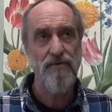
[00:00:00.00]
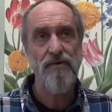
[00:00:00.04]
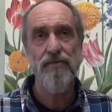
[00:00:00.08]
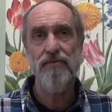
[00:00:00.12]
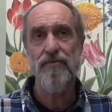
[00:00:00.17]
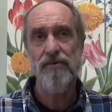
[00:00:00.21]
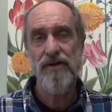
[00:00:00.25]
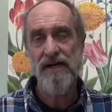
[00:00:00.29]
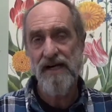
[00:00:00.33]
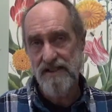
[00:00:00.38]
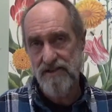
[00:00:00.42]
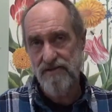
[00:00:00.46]

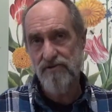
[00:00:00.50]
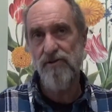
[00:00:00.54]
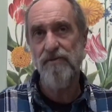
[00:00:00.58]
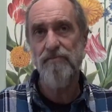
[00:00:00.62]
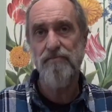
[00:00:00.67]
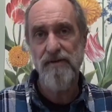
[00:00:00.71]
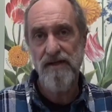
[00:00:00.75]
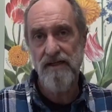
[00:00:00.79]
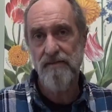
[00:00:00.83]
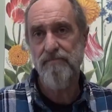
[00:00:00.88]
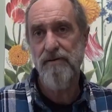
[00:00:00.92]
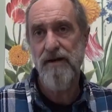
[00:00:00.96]
When I do the
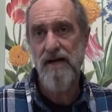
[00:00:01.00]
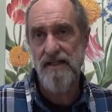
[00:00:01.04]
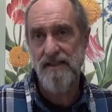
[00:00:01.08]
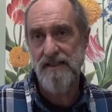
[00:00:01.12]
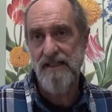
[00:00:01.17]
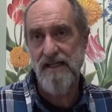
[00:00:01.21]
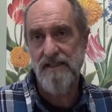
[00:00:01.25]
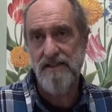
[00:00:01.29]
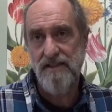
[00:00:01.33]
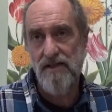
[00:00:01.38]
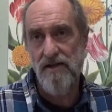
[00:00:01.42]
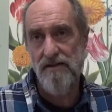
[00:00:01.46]
big
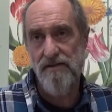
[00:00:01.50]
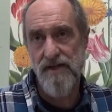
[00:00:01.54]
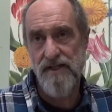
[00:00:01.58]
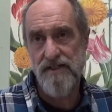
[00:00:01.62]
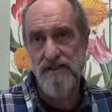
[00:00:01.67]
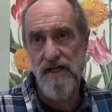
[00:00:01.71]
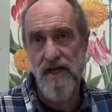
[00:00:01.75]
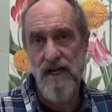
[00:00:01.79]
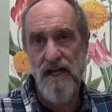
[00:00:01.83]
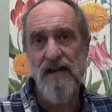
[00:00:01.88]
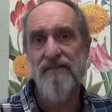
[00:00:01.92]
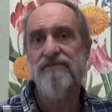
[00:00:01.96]
podcast on this,
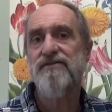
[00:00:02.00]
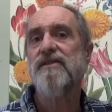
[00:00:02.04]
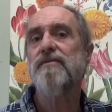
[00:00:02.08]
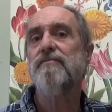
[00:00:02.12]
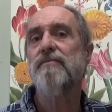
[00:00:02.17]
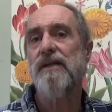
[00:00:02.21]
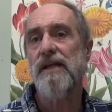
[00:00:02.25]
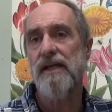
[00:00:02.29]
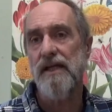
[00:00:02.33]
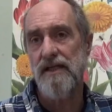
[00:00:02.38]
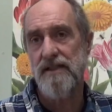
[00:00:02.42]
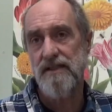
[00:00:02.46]
I'll have some
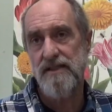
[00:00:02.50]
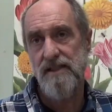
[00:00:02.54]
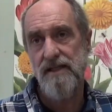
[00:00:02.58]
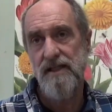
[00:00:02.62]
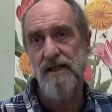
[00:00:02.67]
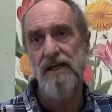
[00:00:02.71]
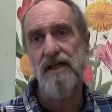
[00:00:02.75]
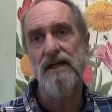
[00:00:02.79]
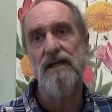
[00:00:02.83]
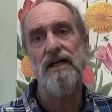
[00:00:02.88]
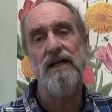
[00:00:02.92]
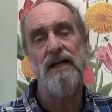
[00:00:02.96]
links.
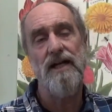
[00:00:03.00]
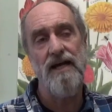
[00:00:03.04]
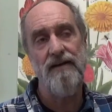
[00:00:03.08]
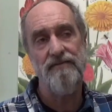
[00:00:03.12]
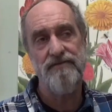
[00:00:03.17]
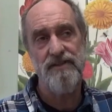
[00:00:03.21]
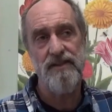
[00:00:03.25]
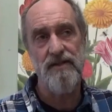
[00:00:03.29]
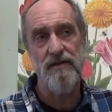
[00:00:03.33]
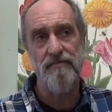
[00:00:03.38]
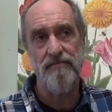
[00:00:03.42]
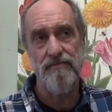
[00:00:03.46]
I'll have
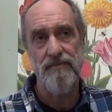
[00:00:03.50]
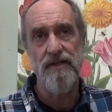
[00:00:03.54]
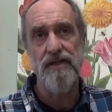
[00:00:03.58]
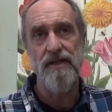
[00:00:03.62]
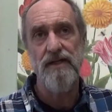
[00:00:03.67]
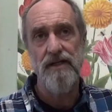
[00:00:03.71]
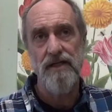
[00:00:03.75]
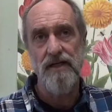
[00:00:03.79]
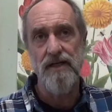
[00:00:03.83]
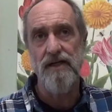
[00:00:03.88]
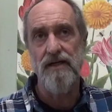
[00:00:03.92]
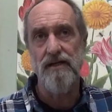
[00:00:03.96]
some
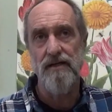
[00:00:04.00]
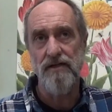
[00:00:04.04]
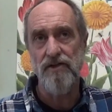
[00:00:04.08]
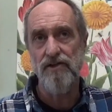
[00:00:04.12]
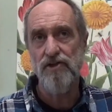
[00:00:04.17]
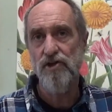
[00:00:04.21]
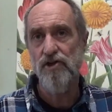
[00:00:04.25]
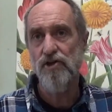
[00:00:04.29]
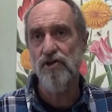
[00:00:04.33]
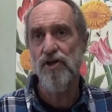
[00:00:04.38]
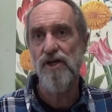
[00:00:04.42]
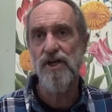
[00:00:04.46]

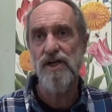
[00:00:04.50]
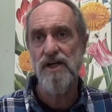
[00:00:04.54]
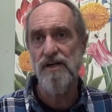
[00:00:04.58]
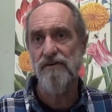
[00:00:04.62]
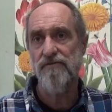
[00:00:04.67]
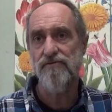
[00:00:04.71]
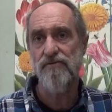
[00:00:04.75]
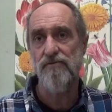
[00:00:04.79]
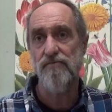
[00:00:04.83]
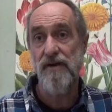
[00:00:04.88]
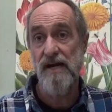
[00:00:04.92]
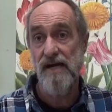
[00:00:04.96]
current
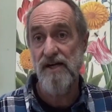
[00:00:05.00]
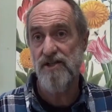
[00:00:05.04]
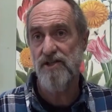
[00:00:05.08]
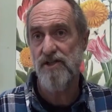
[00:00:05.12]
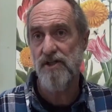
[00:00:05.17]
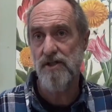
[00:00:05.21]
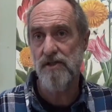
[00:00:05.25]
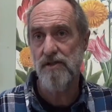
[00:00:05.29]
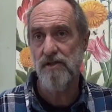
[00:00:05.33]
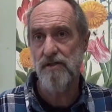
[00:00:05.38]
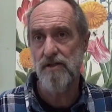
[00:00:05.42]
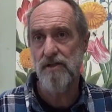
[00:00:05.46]

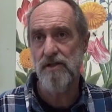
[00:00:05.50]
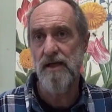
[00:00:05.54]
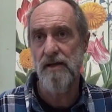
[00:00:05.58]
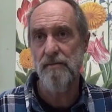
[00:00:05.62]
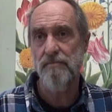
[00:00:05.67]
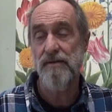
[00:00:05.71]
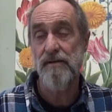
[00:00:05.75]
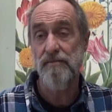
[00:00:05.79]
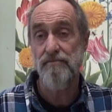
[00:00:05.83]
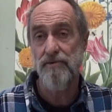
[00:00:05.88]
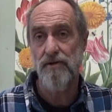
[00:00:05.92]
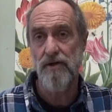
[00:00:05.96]
information that
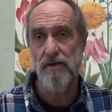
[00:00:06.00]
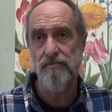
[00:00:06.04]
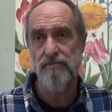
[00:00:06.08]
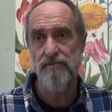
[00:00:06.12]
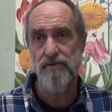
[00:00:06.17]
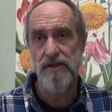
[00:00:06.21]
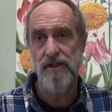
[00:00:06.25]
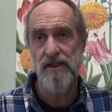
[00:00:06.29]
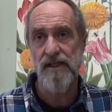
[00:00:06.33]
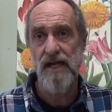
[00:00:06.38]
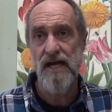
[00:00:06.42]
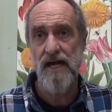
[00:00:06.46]
people are
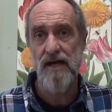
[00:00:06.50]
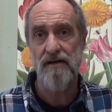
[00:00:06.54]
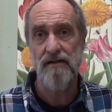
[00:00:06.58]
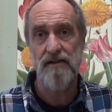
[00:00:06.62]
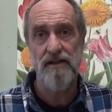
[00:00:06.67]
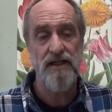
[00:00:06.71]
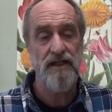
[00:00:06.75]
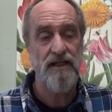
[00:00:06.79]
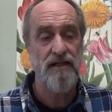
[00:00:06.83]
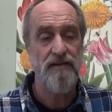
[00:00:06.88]
putting out.